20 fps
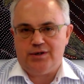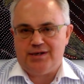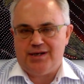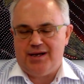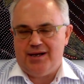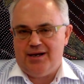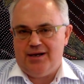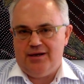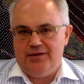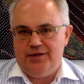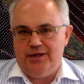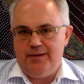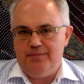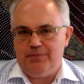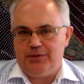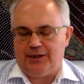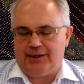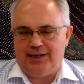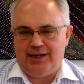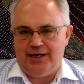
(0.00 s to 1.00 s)
what are the
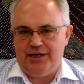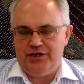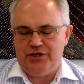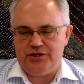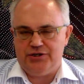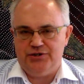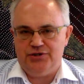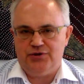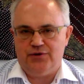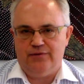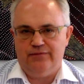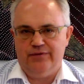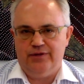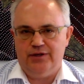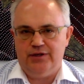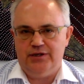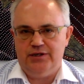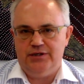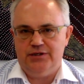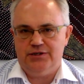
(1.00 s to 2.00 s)
implications of
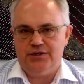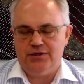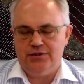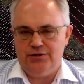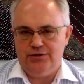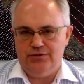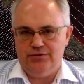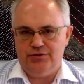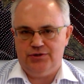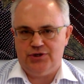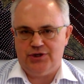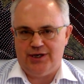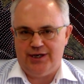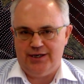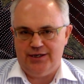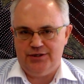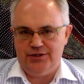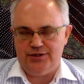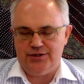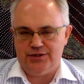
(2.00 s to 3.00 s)
these new
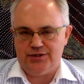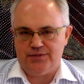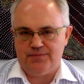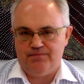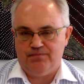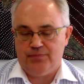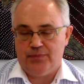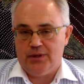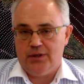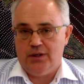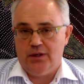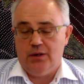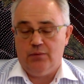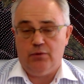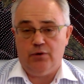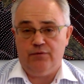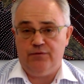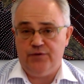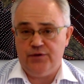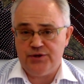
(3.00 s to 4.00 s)
changes?
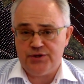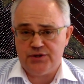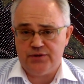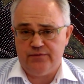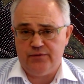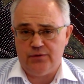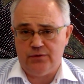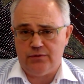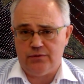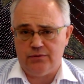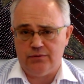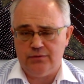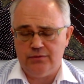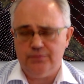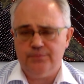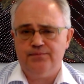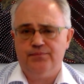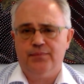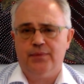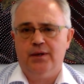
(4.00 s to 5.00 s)
Well, first of
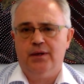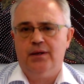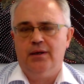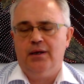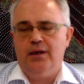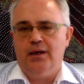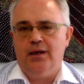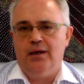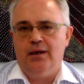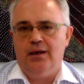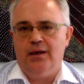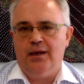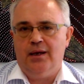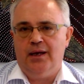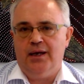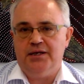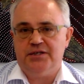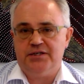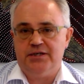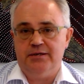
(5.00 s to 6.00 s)
all,
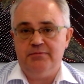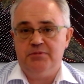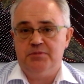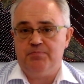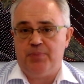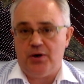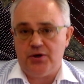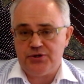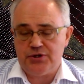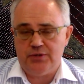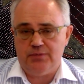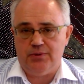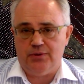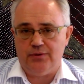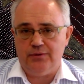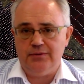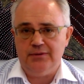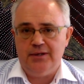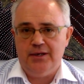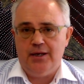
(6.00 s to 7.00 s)
it seems
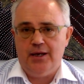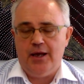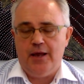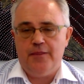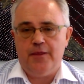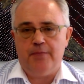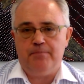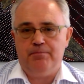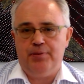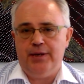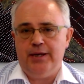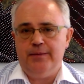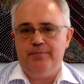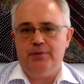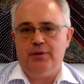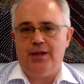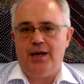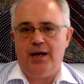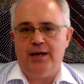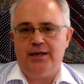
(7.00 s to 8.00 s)
possible that
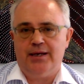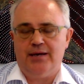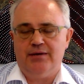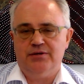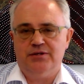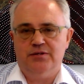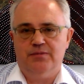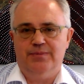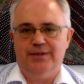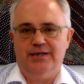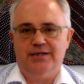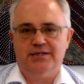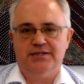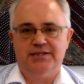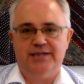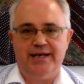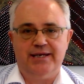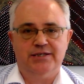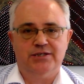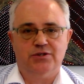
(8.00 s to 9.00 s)
people are going to be
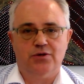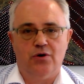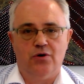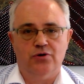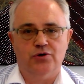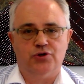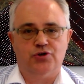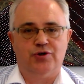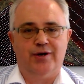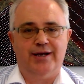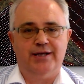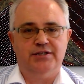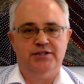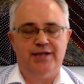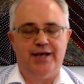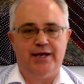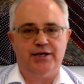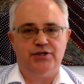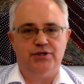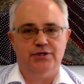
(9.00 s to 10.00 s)
assessed on
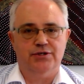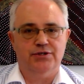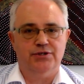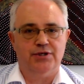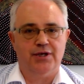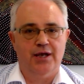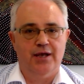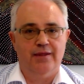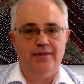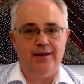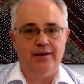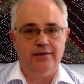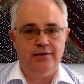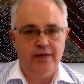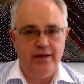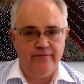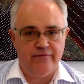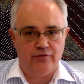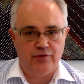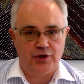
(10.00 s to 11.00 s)
transactions that
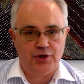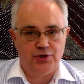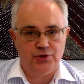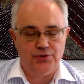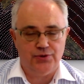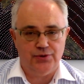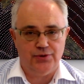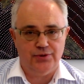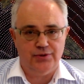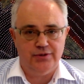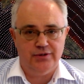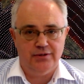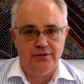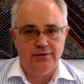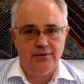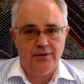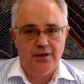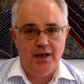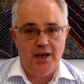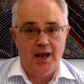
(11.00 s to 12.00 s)
never occurred
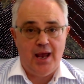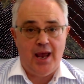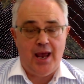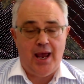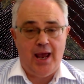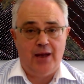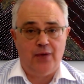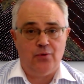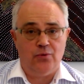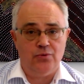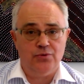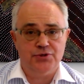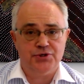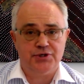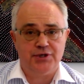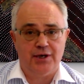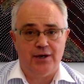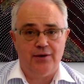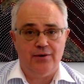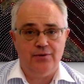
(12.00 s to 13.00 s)
and
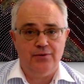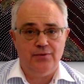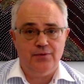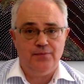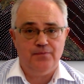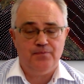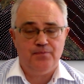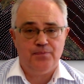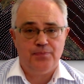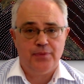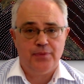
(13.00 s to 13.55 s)
also